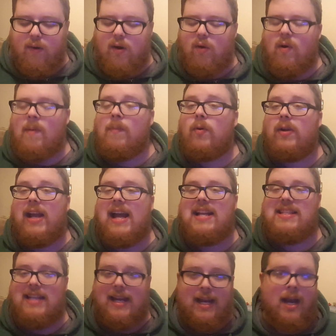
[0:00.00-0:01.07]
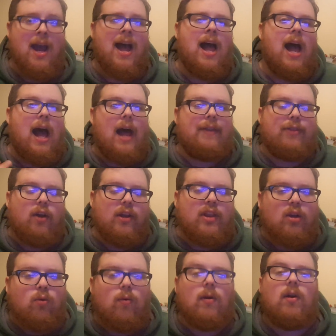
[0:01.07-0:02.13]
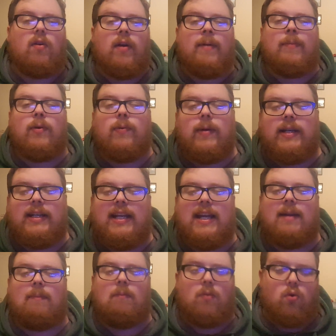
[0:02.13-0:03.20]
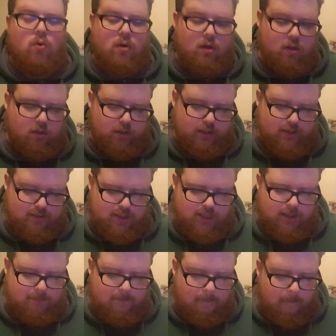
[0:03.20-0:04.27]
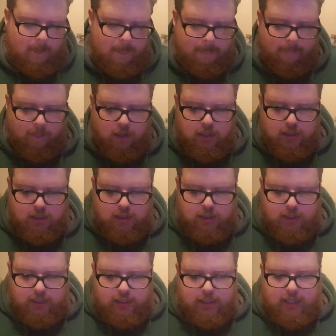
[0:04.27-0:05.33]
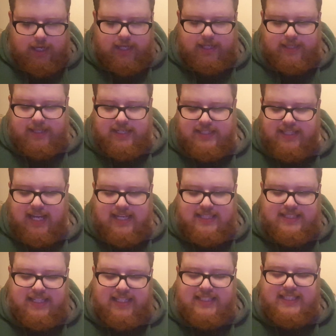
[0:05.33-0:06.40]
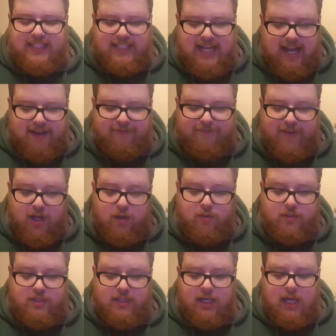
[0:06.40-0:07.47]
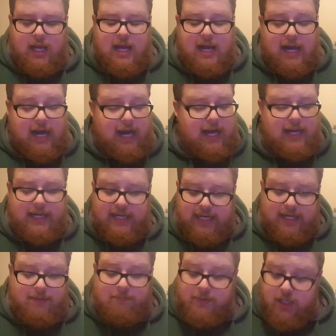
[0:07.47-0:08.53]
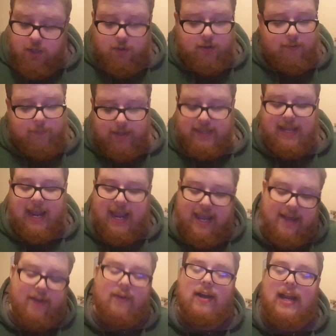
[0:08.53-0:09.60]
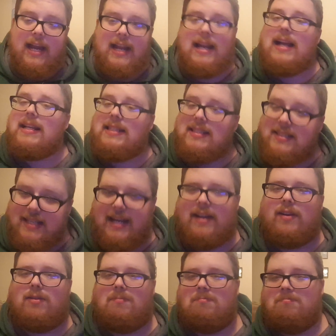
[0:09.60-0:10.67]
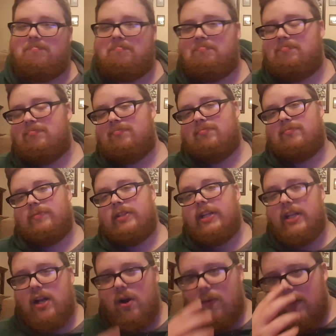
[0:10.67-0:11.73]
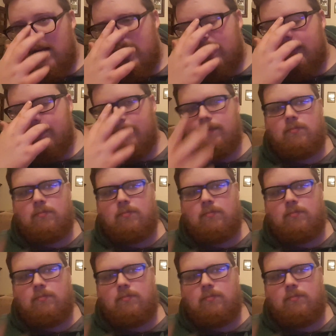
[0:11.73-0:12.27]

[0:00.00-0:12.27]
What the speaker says: Royal Rumble got 10. I thought the Royal Rumble would get more, honestly. And this got 69 votes. I am going with Hell in a Cell. You know why?